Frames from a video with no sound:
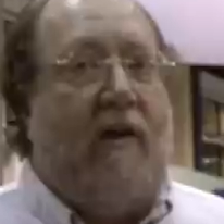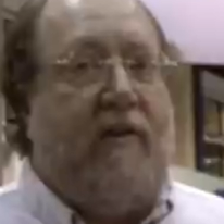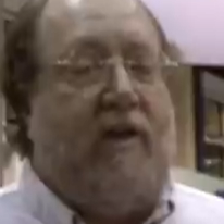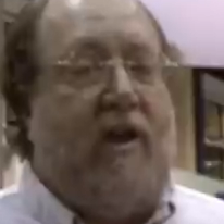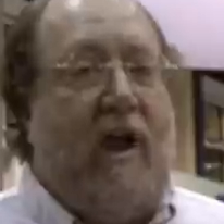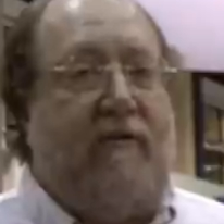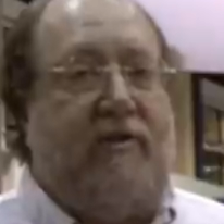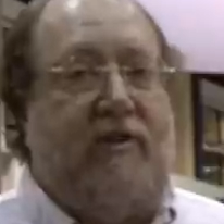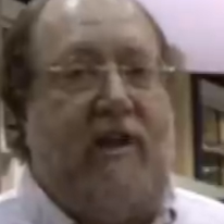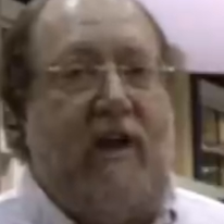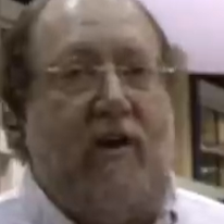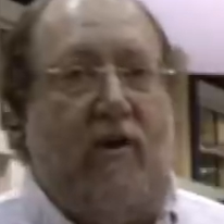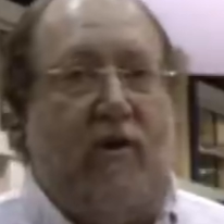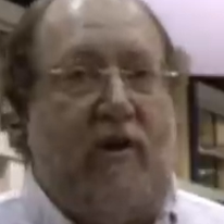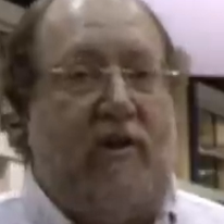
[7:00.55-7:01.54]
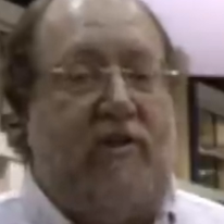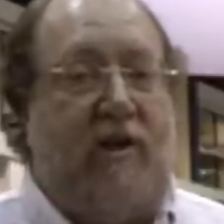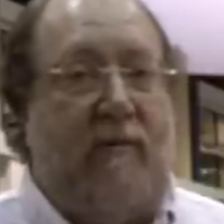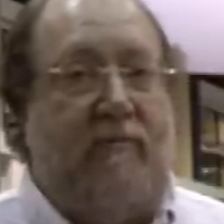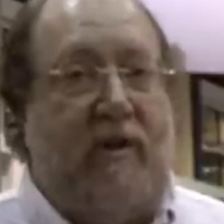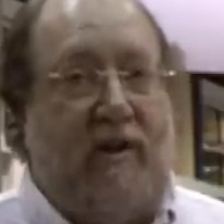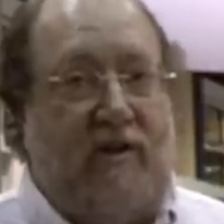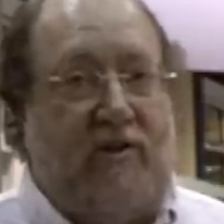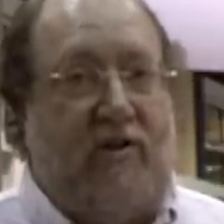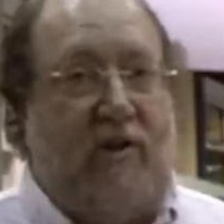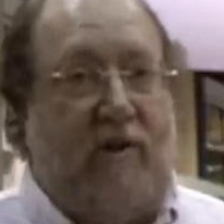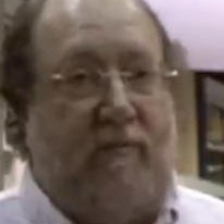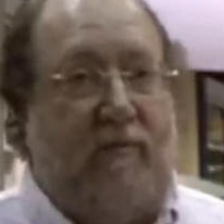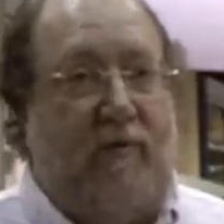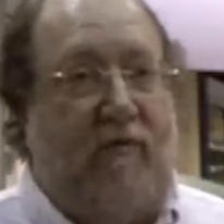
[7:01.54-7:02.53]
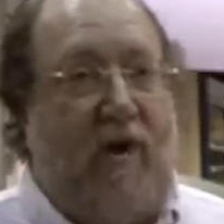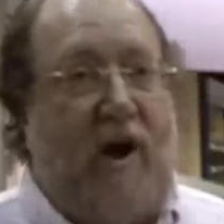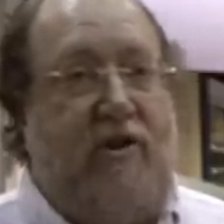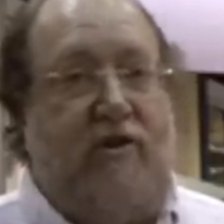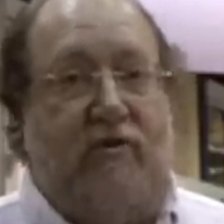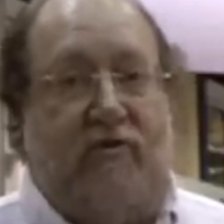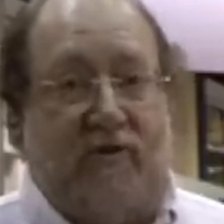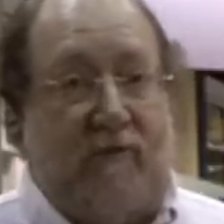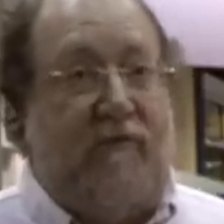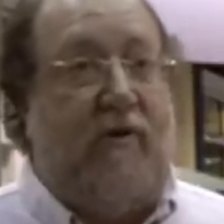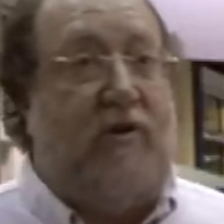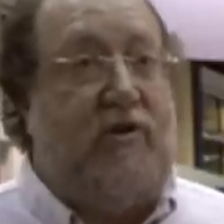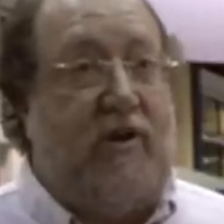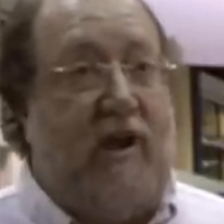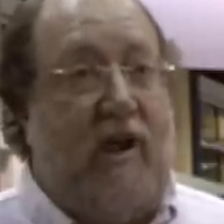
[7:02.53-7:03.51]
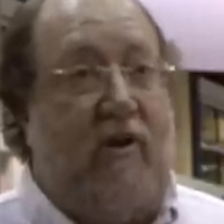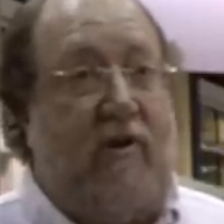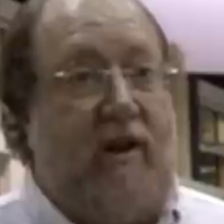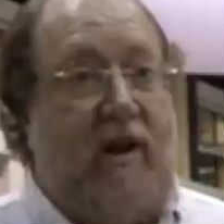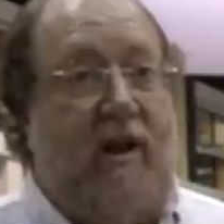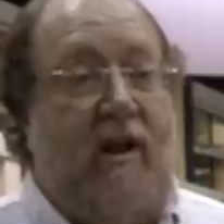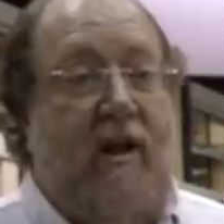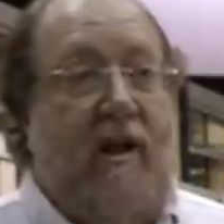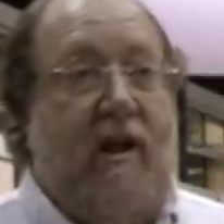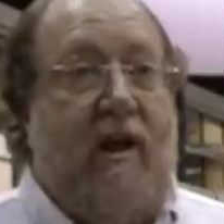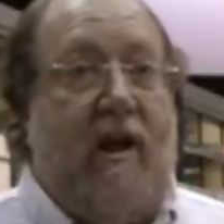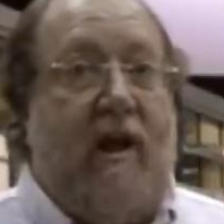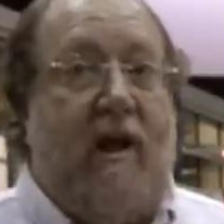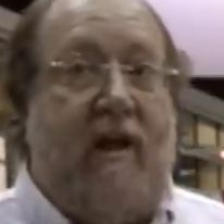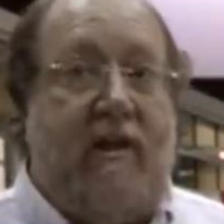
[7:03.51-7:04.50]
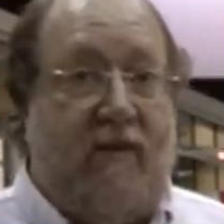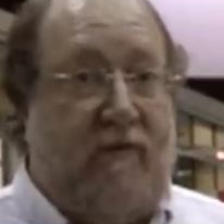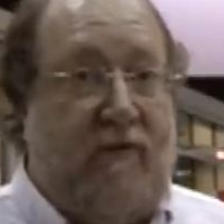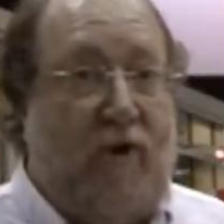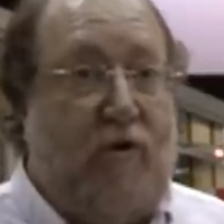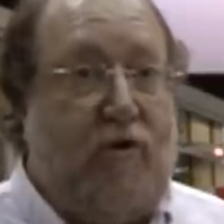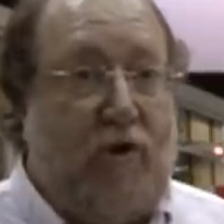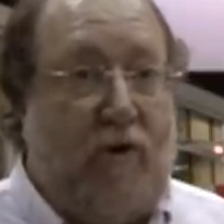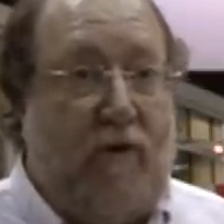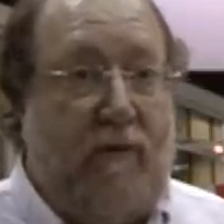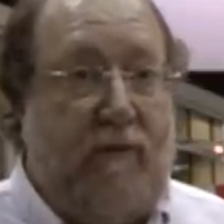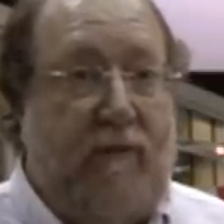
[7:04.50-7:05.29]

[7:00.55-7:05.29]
think you have to take a look at something that's going to provide you some functionality in the future.